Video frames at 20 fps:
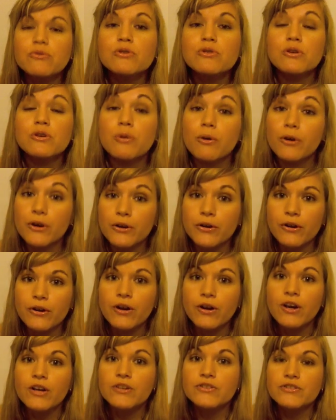New
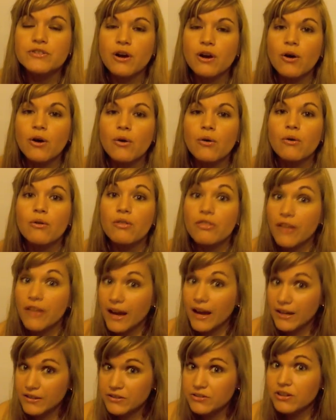Yorker, so
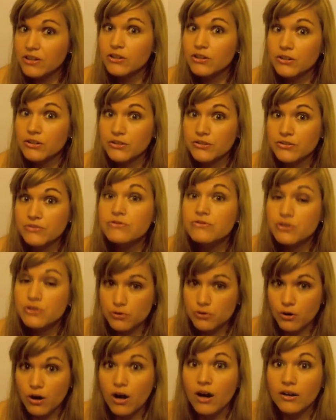that's a good,
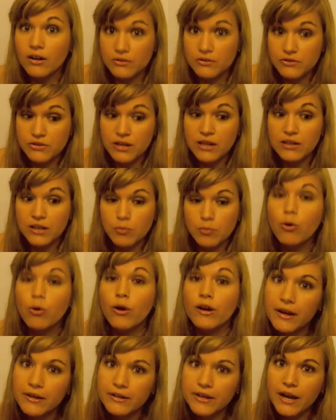strong selling point.